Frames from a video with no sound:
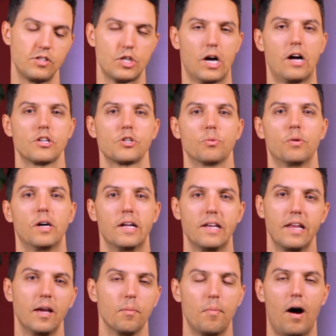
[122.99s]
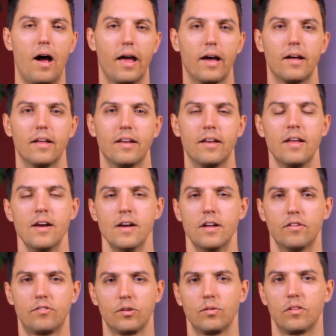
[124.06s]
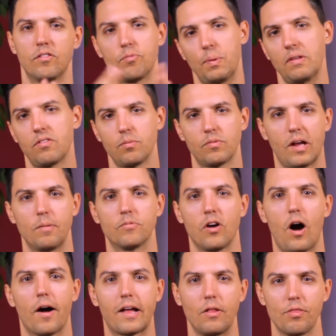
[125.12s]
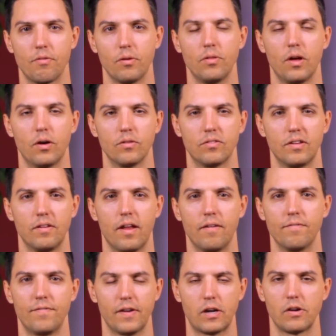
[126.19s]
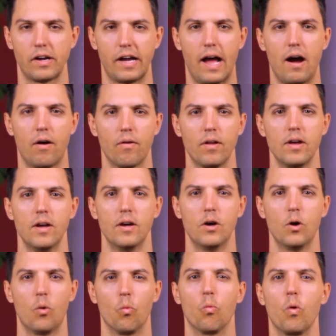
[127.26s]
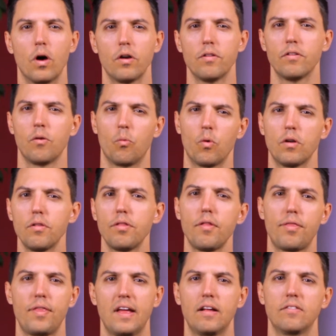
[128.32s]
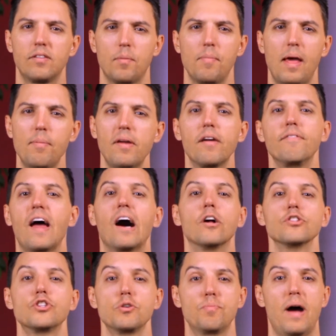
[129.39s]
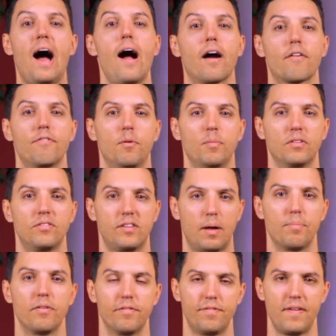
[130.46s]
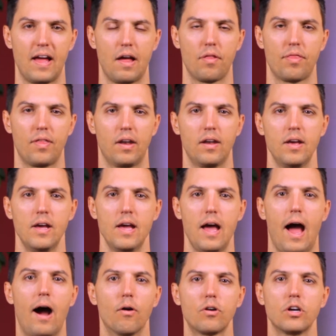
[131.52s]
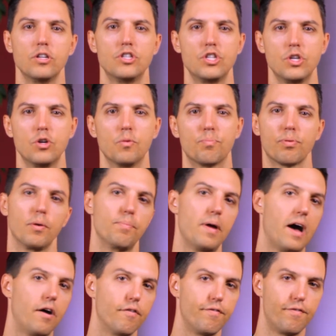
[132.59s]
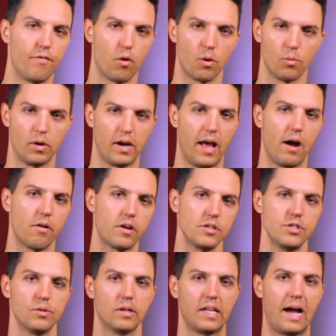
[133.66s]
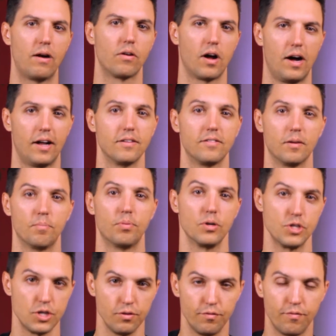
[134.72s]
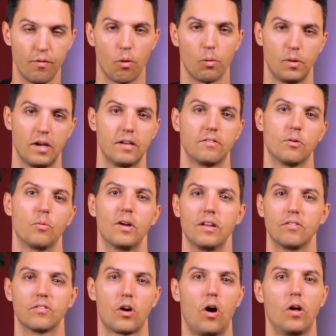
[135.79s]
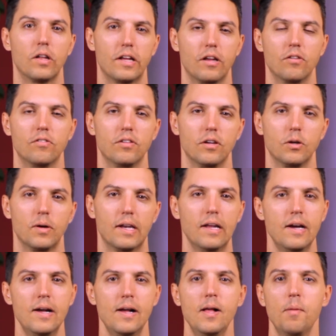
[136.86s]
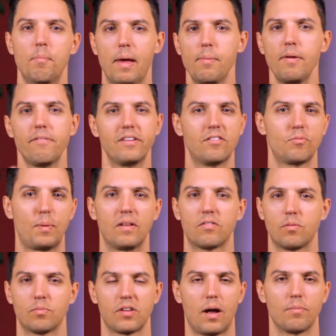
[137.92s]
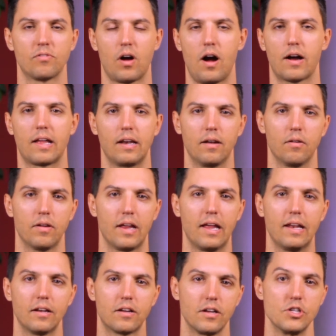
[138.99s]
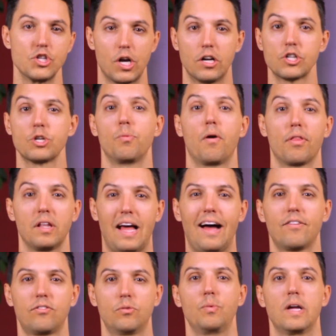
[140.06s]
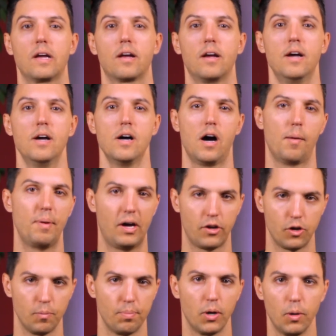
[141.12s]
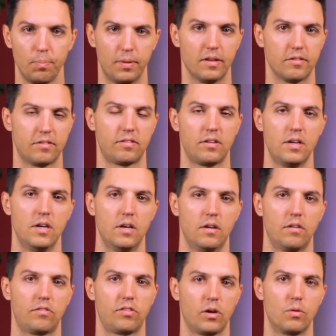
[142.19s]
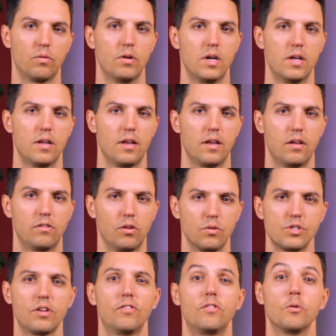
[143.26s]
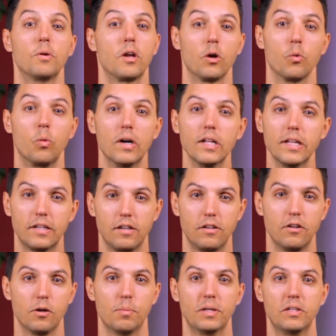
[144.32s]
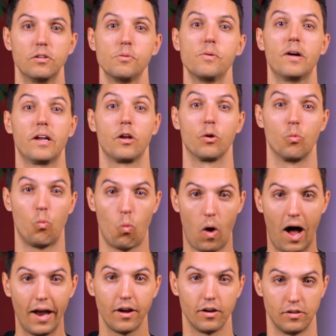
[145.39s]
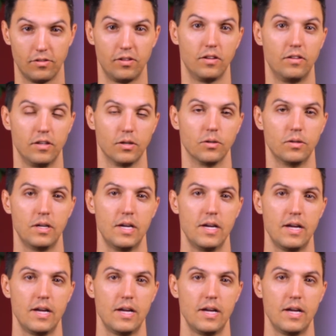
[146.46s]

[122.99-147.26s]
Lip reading: Joshua, and Nehemiah. And so spend some time talking through those and figuring out what are the things that maybe have held you back from a step of faith, and how could you propel forward? How could you allow God to push you forward into what He's calling you to? And maybe even spend some time talking in conjunction with last week about your purpose. So don't just do what you're willing to do, but do what you're wired to do.